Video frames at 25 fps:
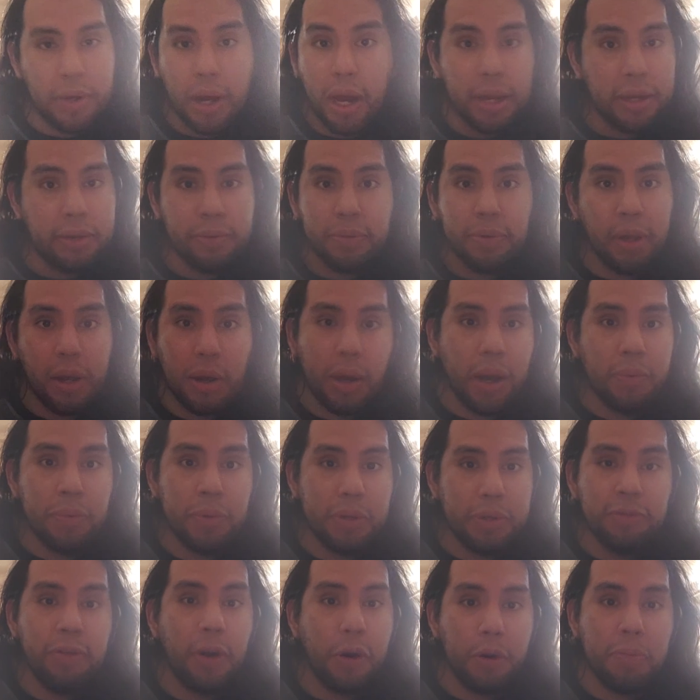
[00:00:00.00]

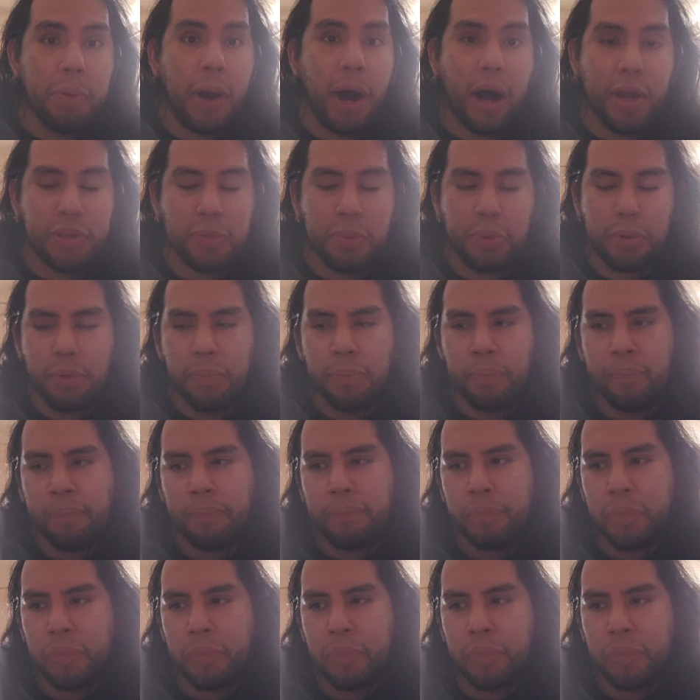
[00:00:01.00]
It's very possible.